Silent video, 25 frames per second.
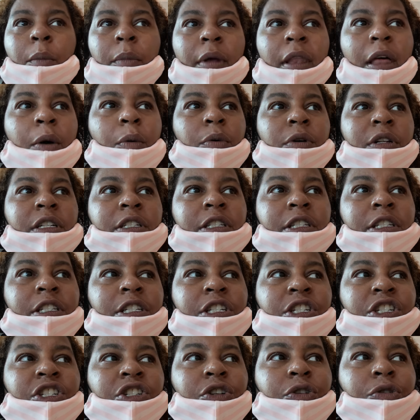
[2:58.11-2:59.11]
But I wanted to
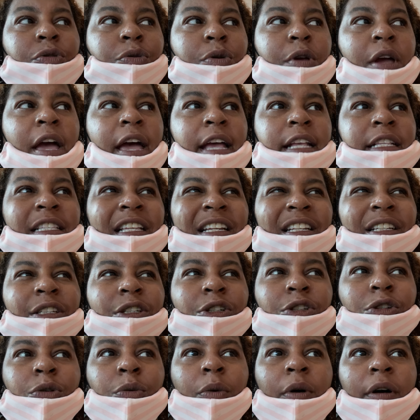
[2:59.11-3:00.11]
just show you guys a
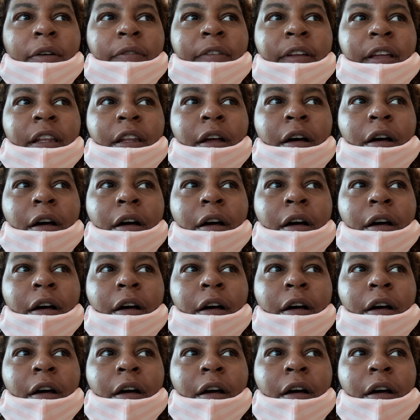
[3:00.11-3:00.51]
little of it.